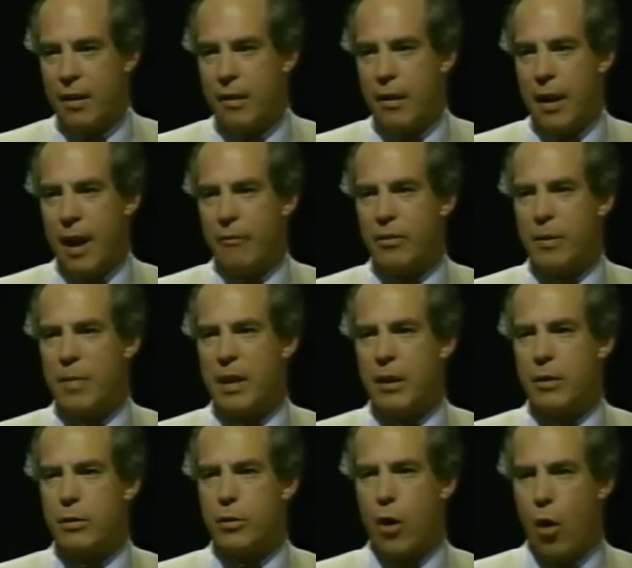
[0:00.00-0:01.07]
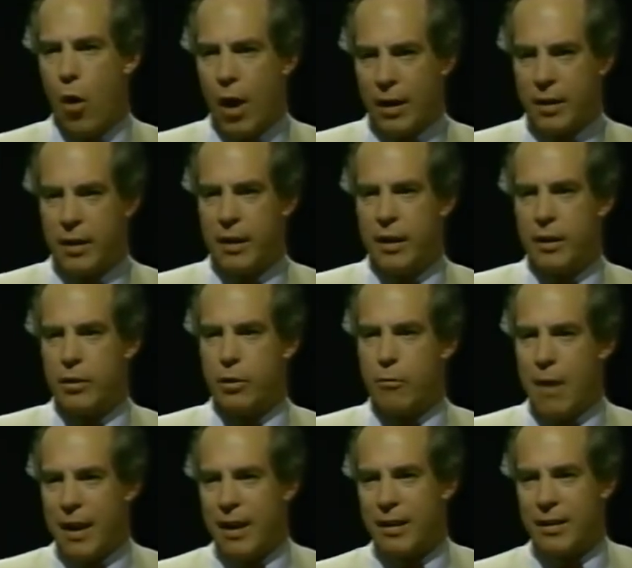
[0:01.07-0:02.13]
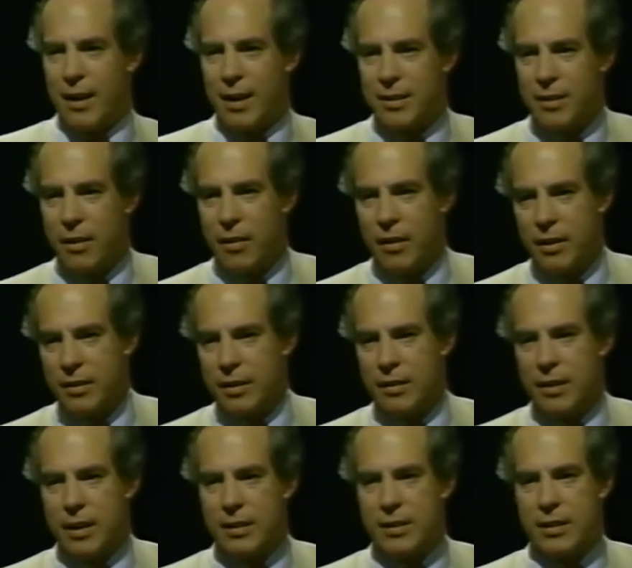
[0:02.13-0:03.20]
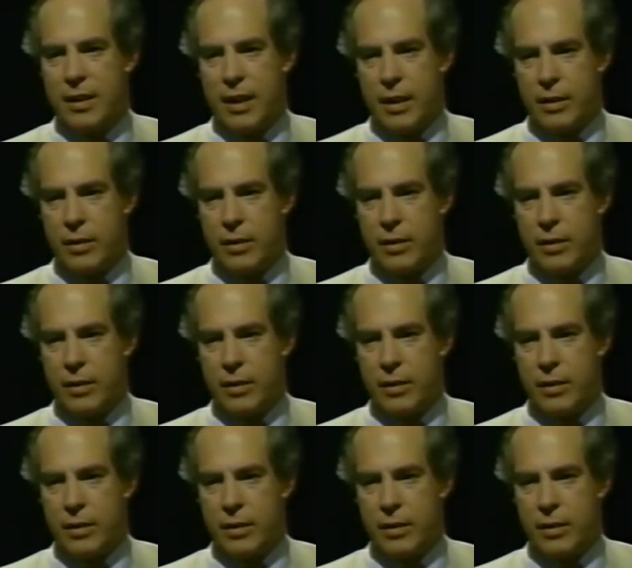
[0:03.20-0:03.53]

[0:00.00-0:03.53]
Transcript: They have to be taught to recognize the things that they see.